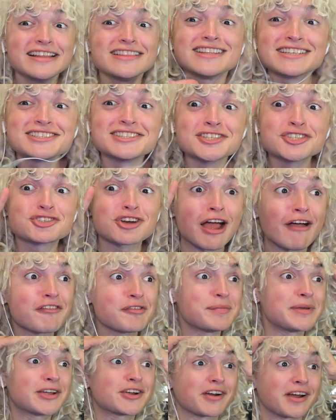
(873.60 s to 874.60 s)
This is
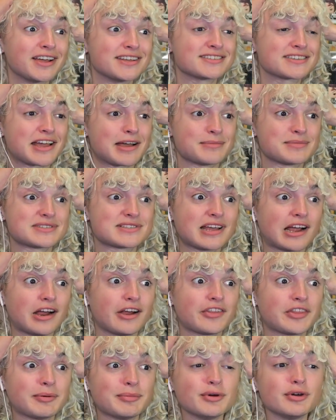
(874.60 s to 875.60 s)
driving me crazy. I'm
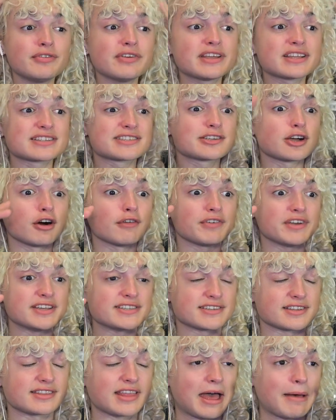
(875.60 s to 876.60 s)
sorry. The movie itself
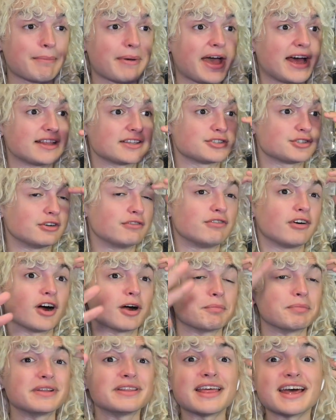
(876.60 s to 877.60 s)
isn't that bad so
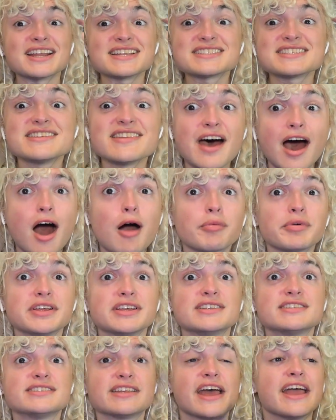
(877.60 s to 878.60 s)
far, but that is not what
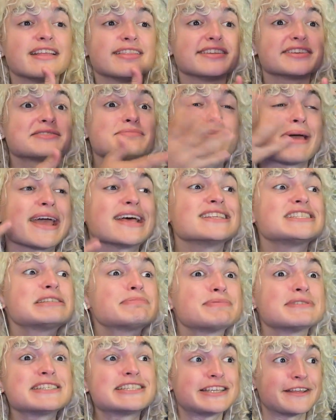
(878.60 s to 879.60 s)
he's saying. This man
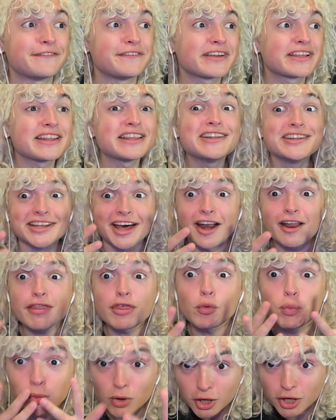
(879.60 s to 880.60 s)
specifically, none of
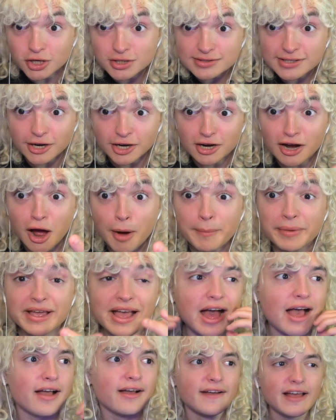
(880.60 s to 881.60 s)
the words that are coming,
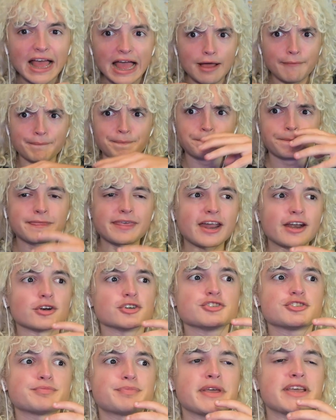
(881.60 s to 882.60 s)
that are
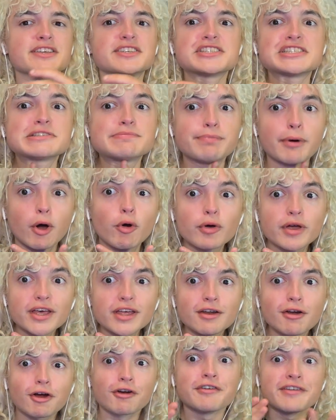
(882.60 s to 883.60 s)
being
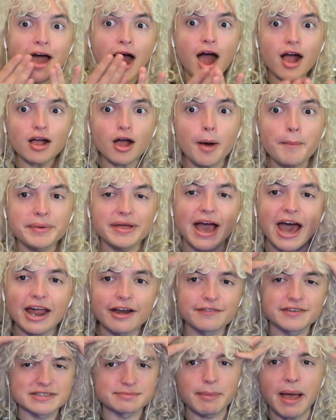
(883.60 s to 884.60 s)
spoken are not coming out
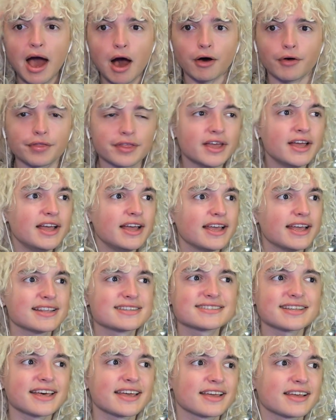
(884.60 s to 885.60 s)
of his mouth.
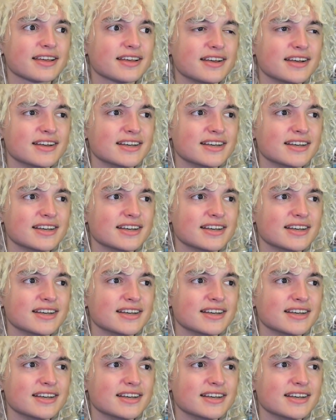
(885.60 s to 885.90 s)
It's like,